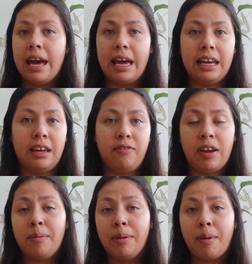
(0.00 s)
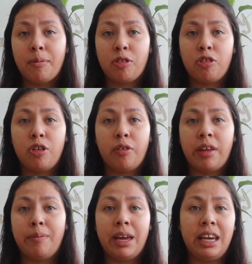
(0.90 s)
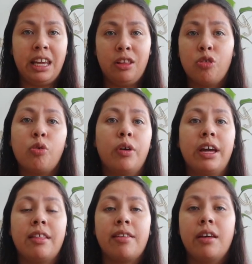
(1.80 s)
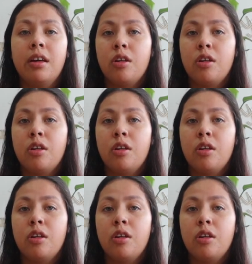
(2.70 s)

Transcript: any family members you know that may need toys.